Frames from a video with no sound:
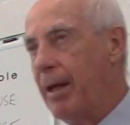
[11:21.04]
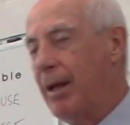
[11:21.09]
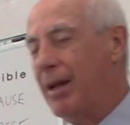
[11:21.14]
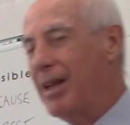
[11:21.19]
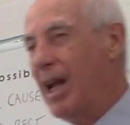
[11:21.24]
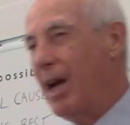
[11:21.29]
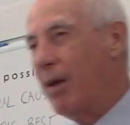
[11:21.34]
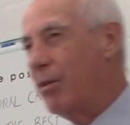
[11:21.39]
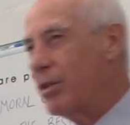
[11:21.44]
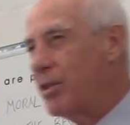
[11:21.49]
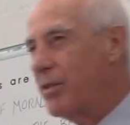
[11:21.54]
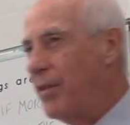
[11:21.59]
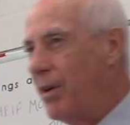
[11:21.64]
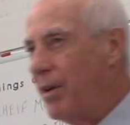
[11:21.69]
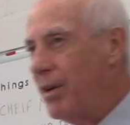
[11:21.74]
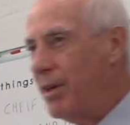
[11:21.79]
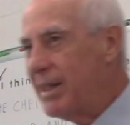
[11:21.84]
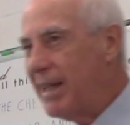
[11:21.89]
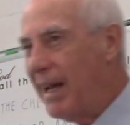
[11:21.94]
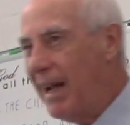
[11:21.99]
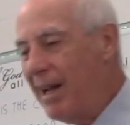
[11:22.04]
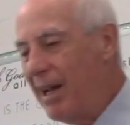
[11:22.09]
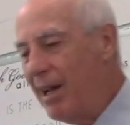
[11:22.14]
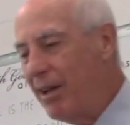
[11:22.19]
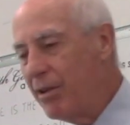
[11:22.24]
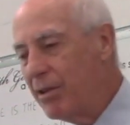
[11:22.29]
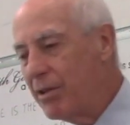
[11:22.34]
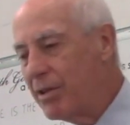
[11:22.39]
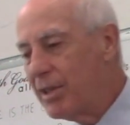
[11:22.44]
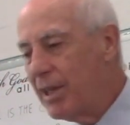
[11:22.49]
Now, as far as I
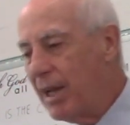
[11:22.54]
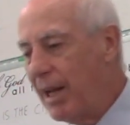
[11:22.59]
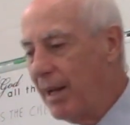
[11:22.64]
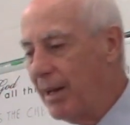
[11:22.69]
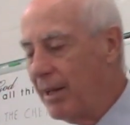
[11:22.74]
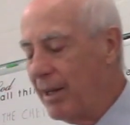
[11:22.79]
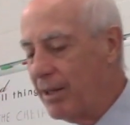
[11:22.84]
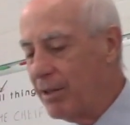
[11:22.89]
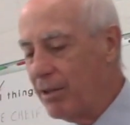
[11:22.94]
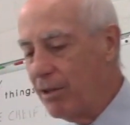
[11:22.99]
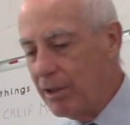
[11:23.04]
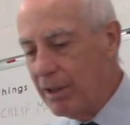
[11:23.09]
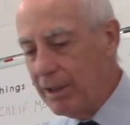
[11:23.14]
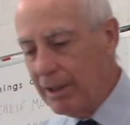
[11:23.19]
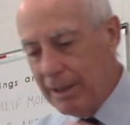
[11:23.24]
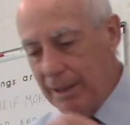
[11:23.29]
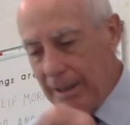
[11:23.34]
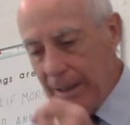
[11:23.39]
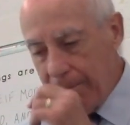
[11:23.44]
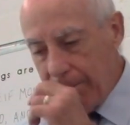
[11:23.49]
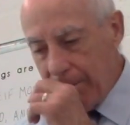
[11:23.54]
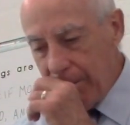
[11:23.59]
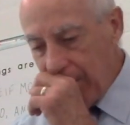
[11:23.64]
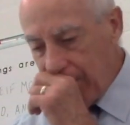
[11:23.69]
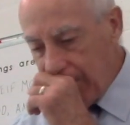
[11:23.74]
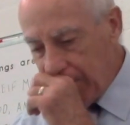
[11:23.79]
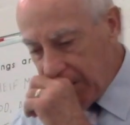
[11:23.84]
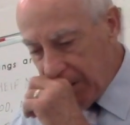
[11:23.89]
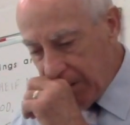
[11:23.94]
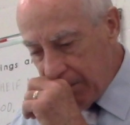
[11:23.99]
understand it, looking it up and
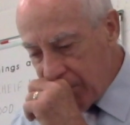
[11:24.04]
everything,